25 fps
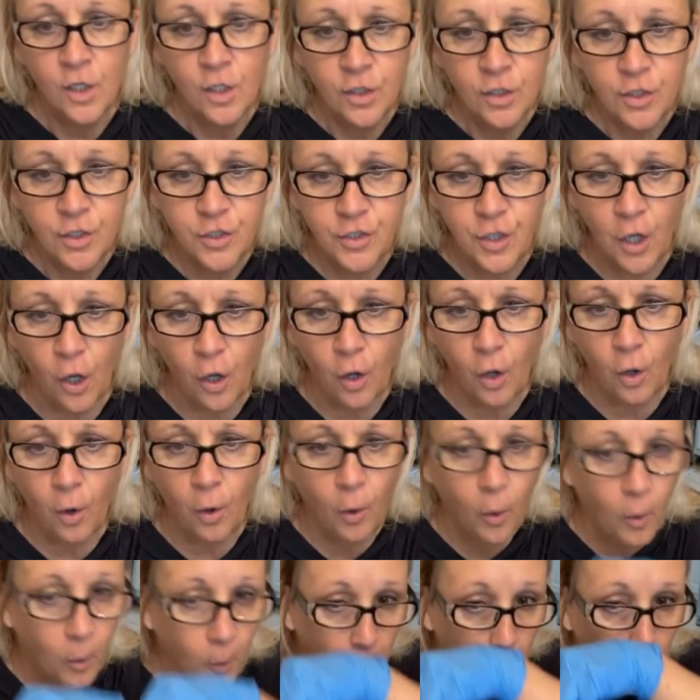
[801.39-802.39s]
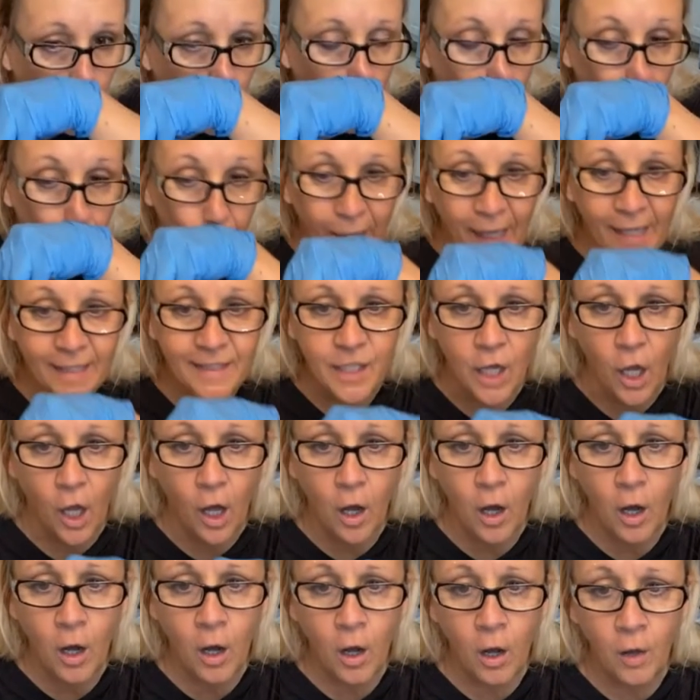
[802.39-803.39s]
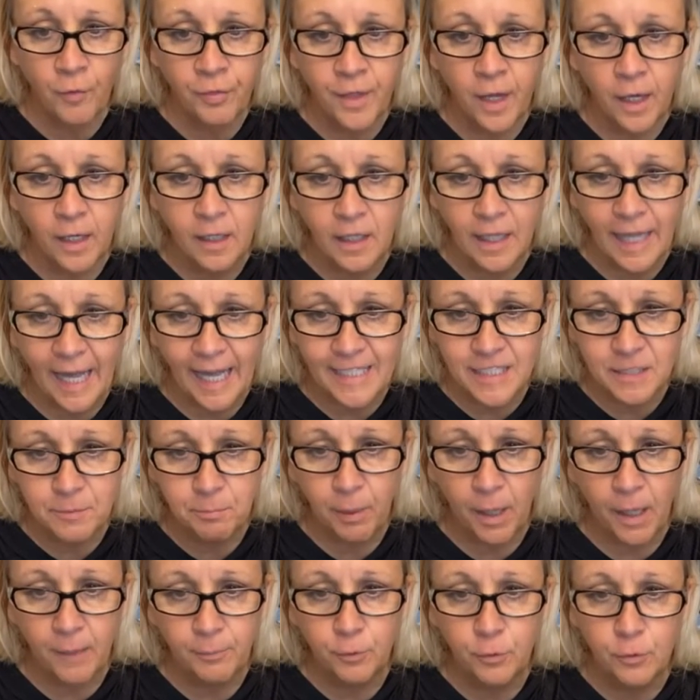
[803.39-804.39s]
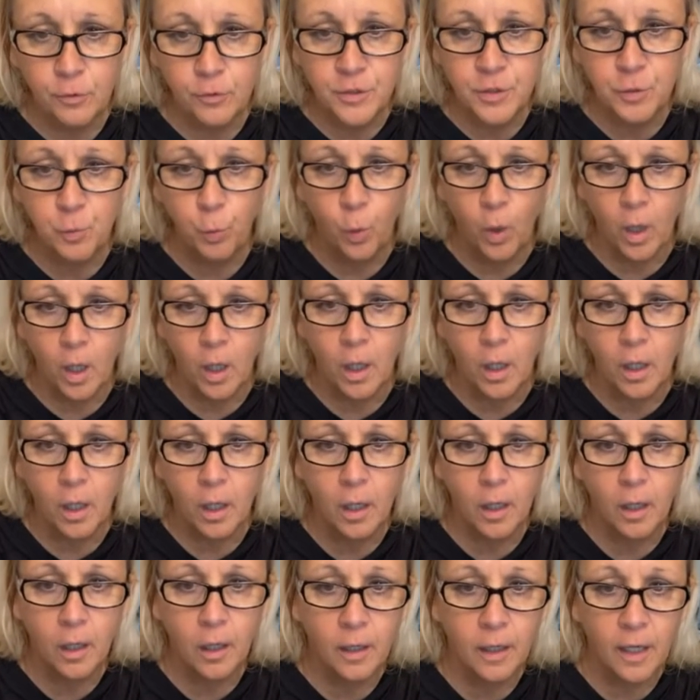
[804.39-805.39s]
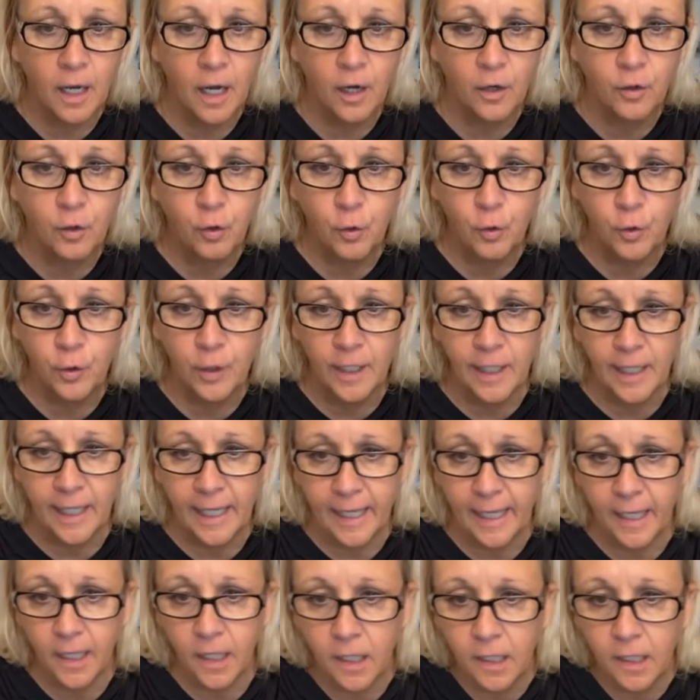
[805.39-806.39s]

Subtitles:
So it's all, the glass bubbles were acrylic.